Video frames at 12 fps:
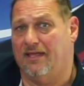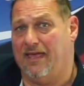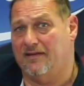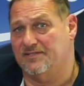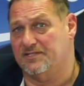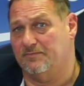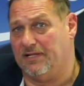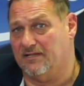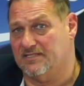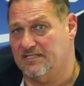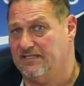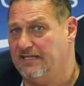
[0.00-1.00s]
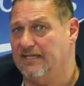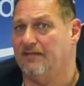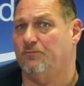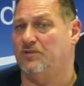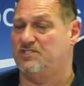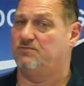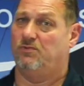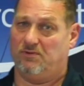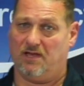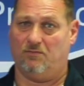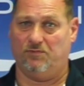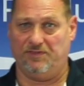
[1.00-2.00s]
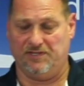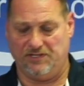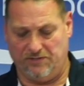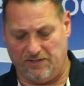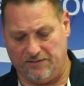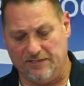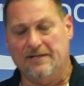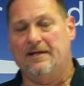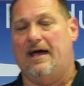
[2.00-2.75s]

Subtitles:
Anderson plugs in here, which will come with the unit.